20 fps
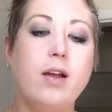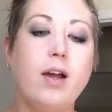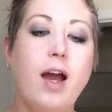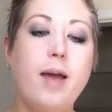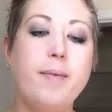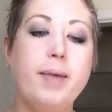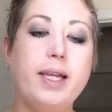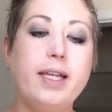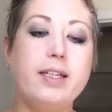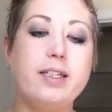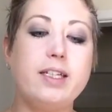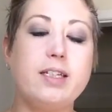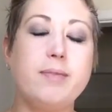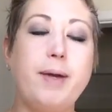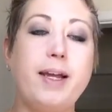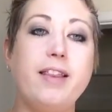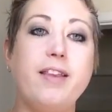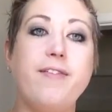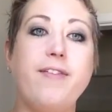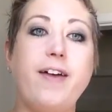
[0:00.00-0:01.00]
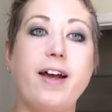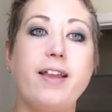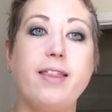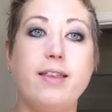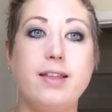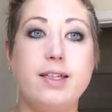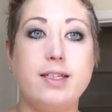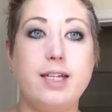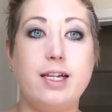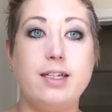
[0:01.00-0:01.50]
I mean, despite the fact
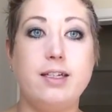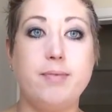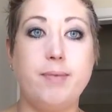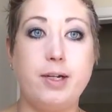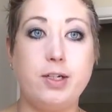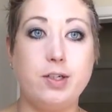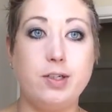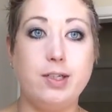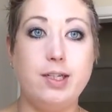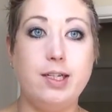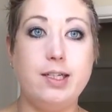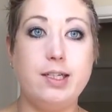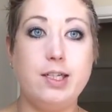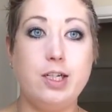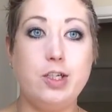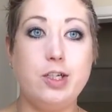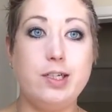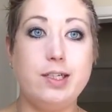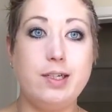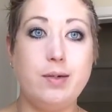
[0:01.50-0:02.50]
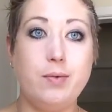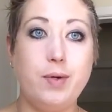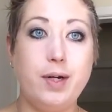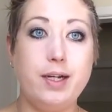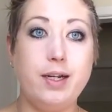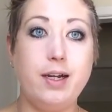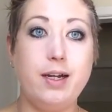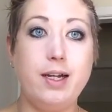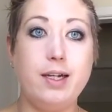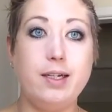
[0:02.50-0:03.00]
that this had specialty stitches and
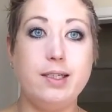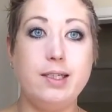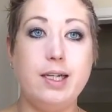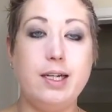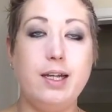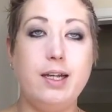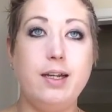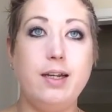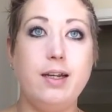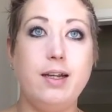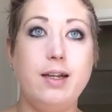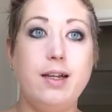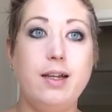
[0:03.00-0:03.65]
whatnot else in it,